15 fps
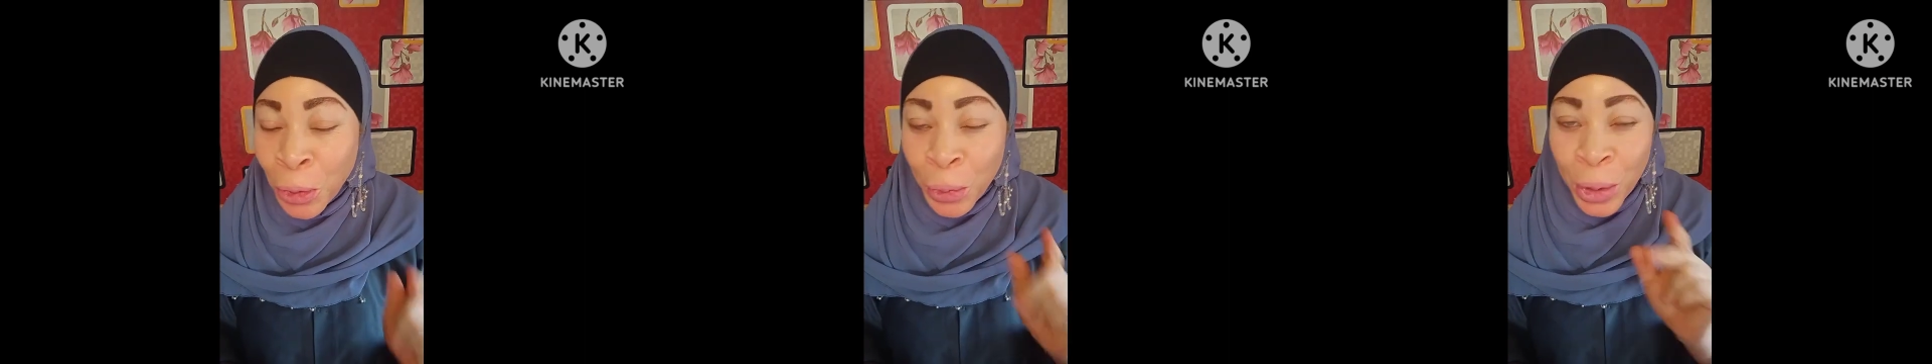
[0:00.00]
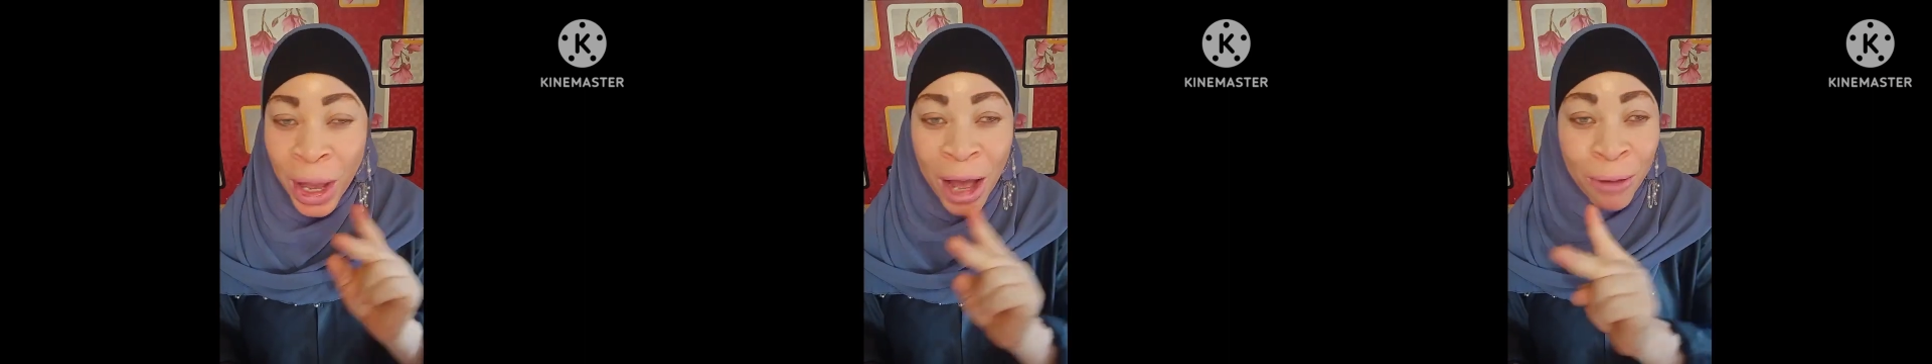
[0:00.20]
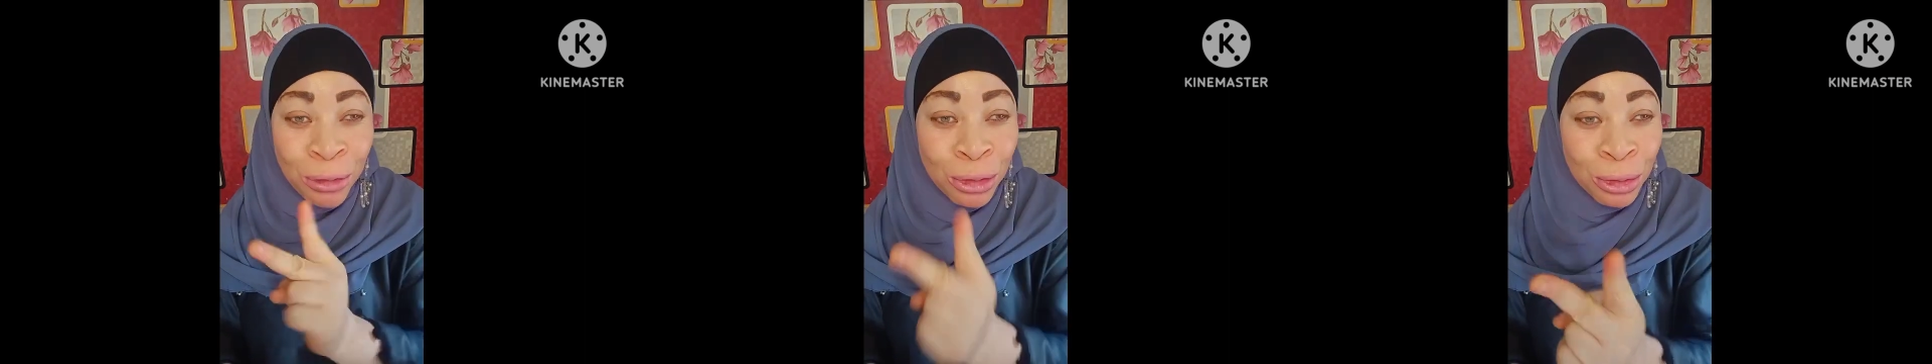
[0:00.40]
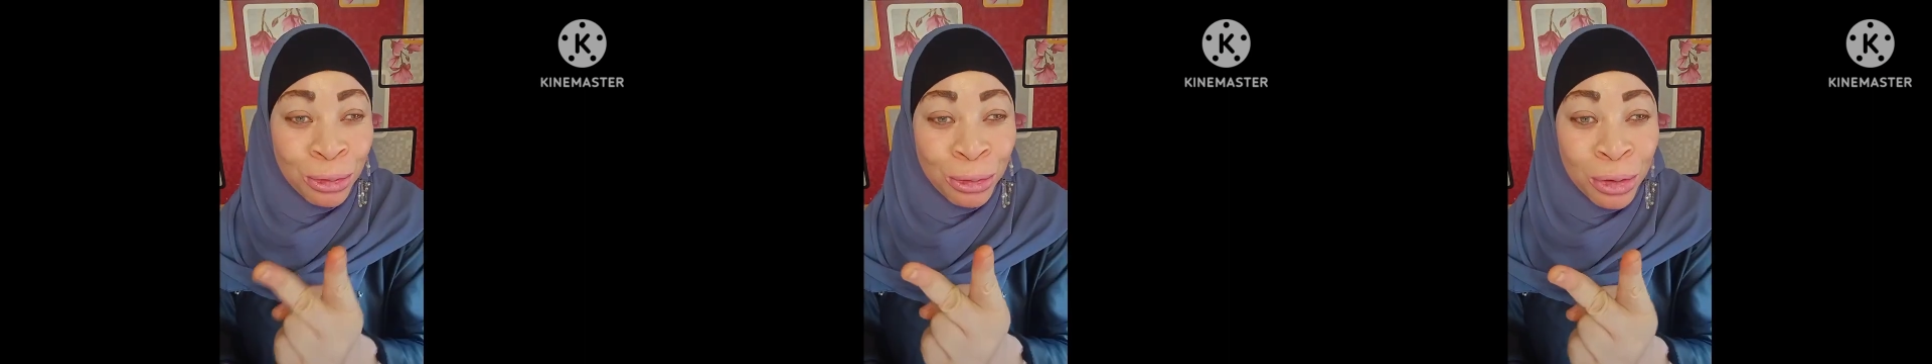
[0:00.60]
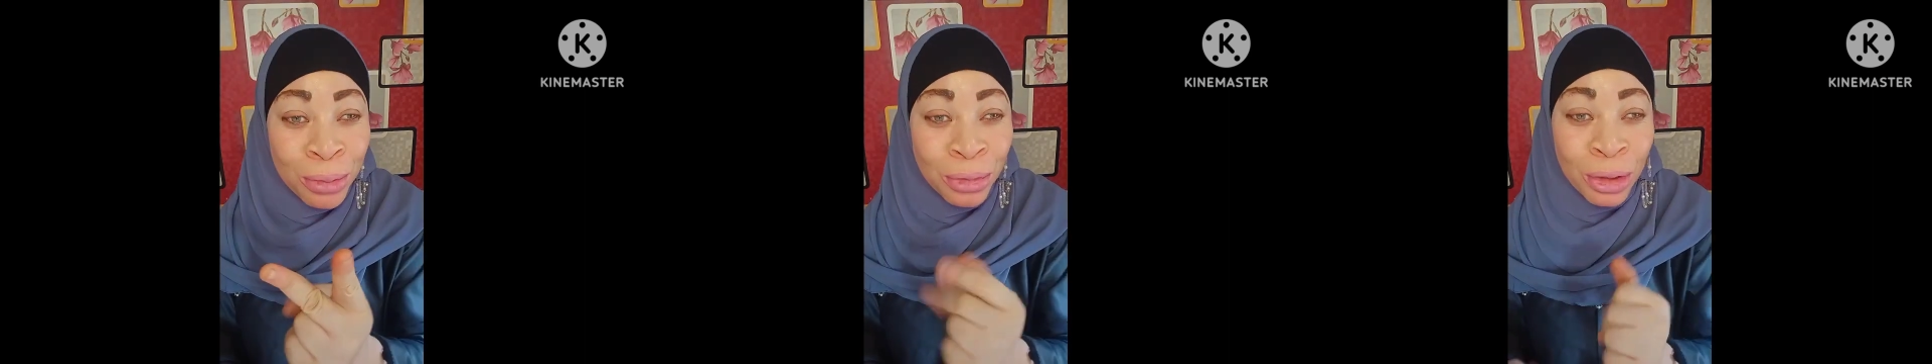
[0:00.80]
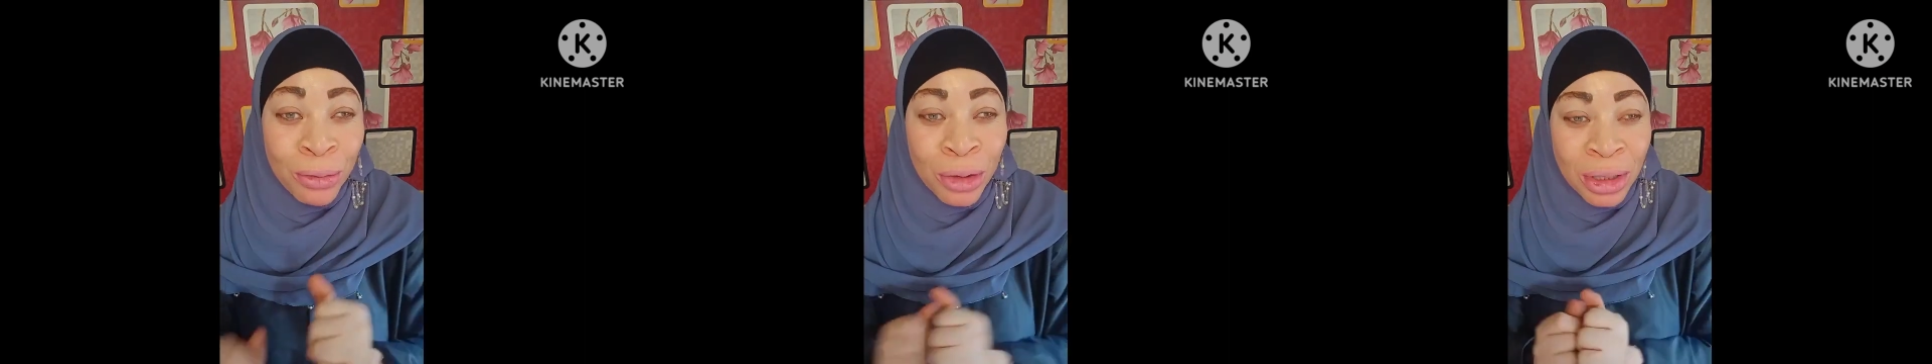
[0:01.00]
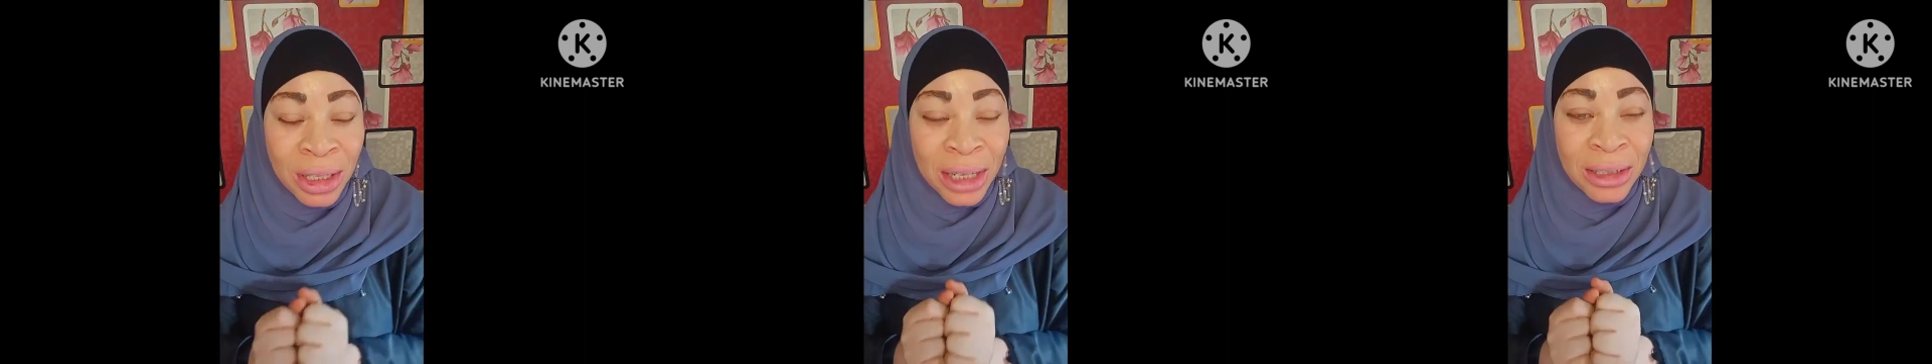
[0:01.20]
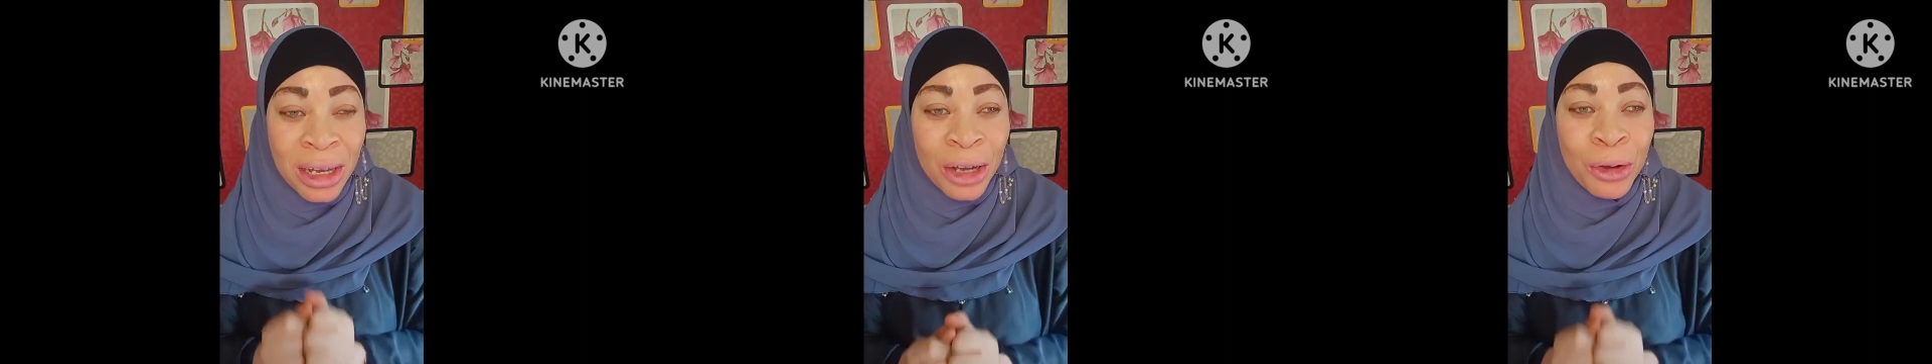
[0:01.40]
We have 2 forms of
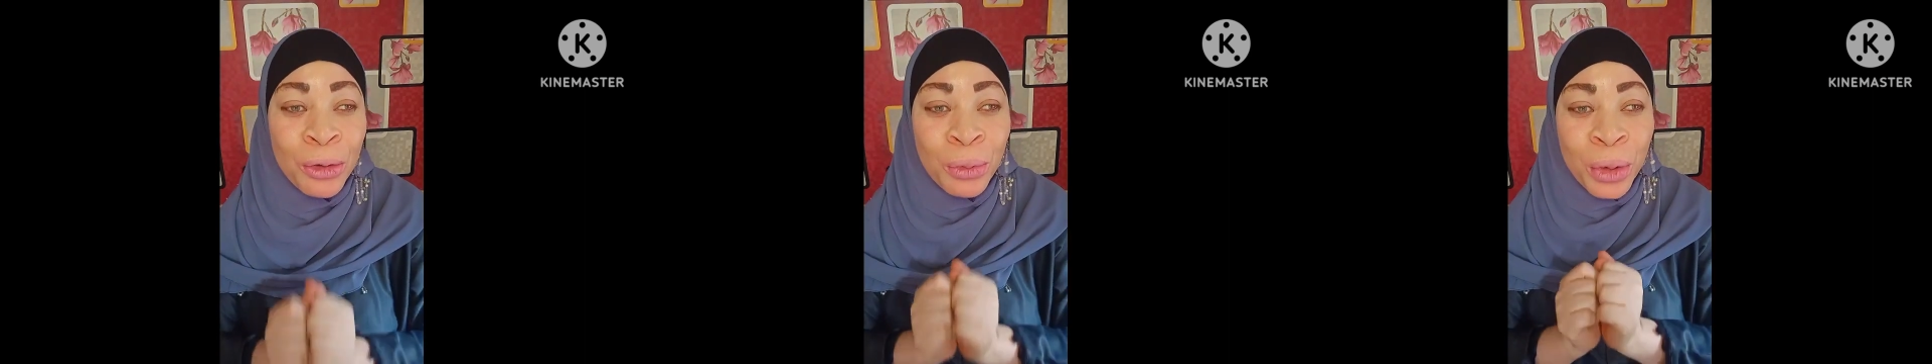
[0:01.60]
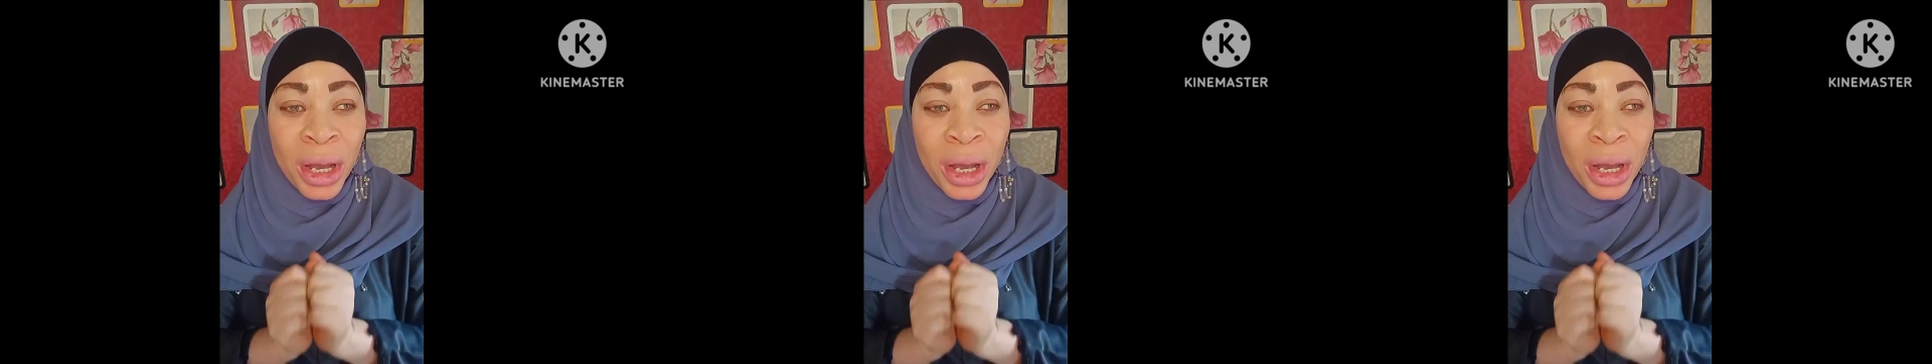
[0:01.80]
glutathione.